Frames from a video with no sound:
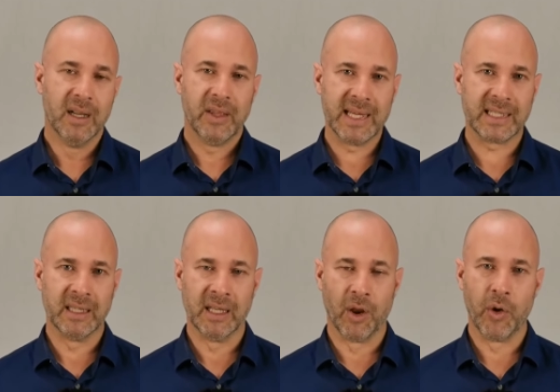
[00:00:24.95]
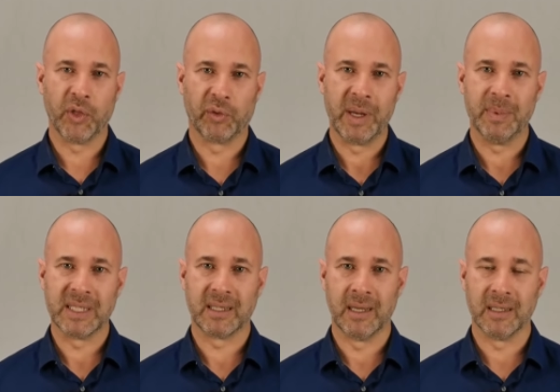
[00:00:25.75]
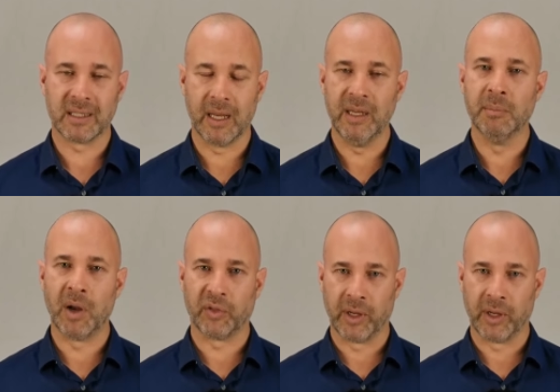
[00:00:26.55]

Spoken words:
That's in the low 3%, and you might